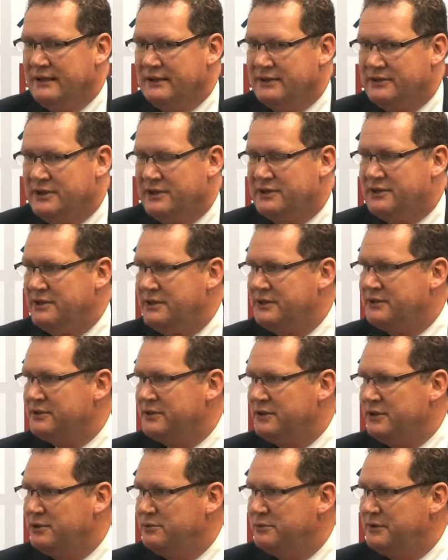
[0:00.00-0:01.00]
6 years
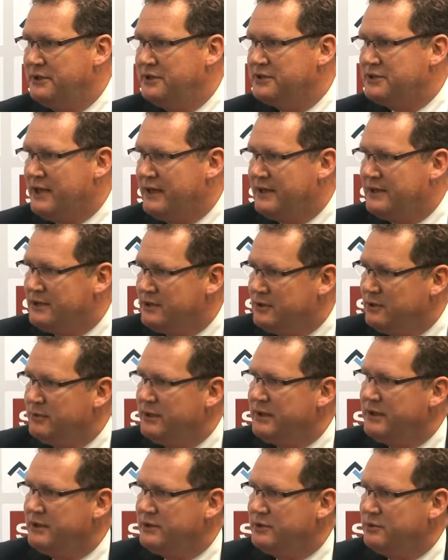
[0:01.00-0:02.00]
ago we decided to go
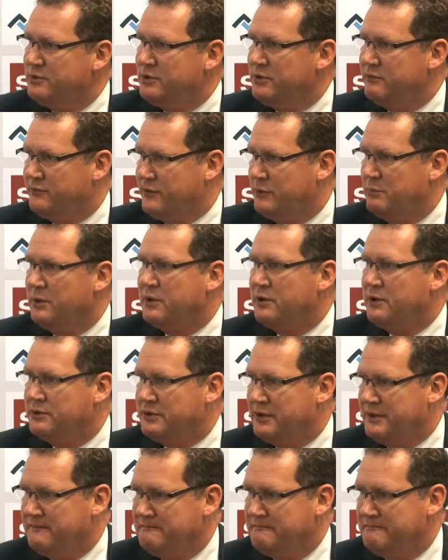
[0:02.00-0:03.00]
into conformal
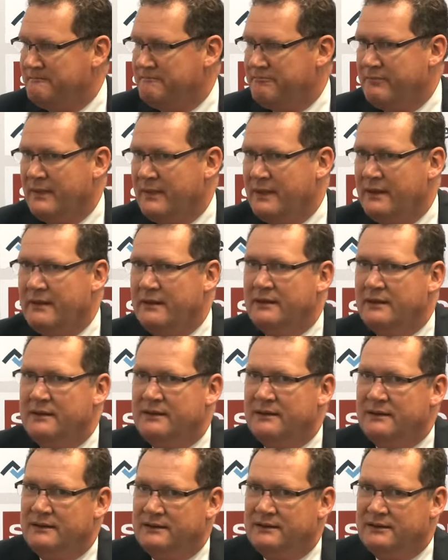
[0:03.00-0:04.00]
coating.
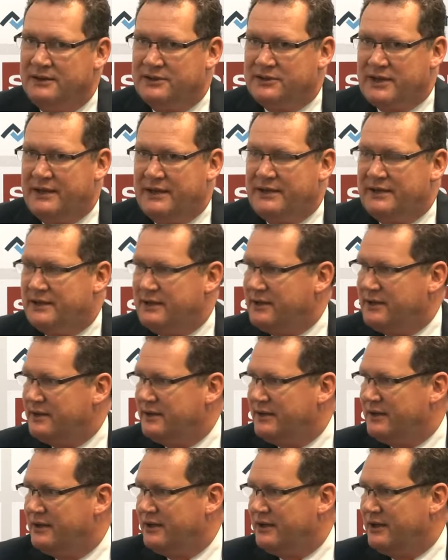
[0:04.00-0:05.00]
Designed
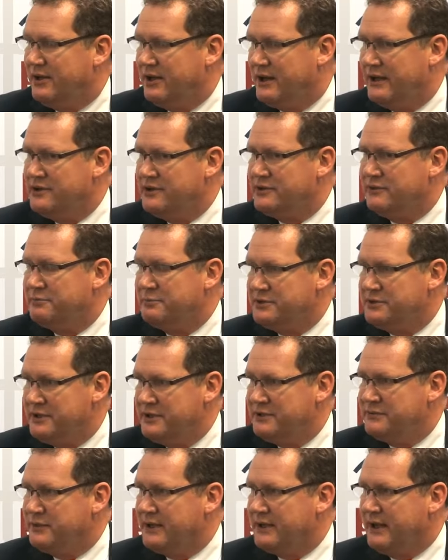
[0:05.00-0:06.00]
a range of
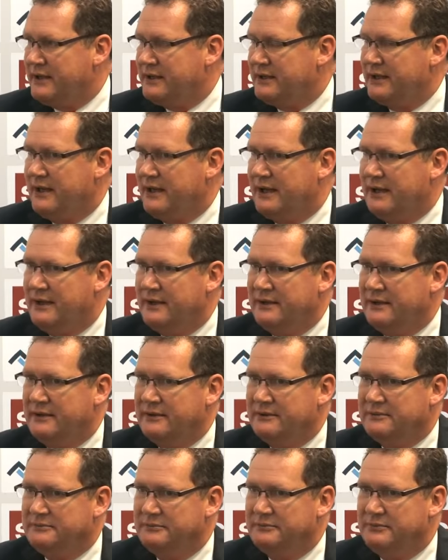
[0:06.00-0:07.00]
machines for that, and
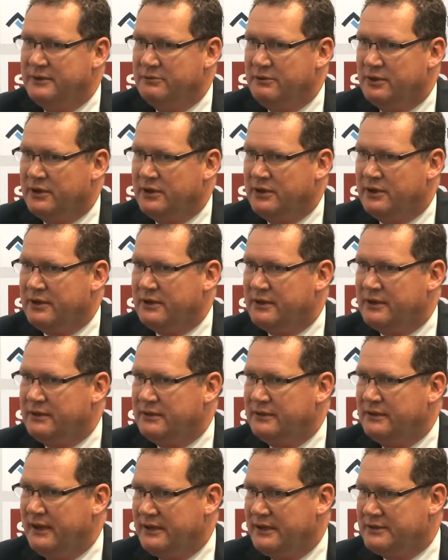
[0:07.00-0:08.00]
we were
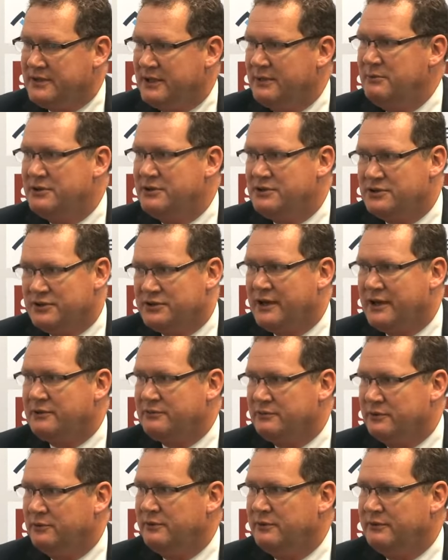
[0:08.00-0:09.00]
extremely
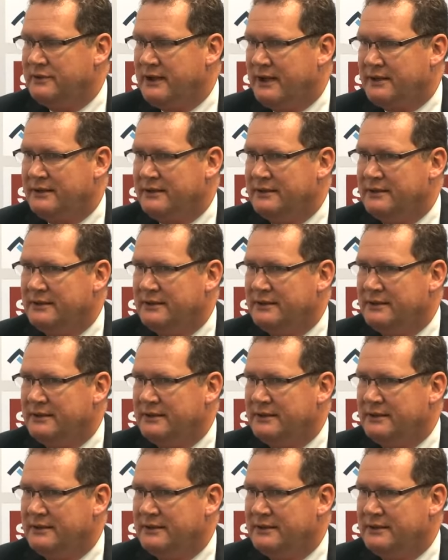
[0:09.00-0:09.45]
successful with that.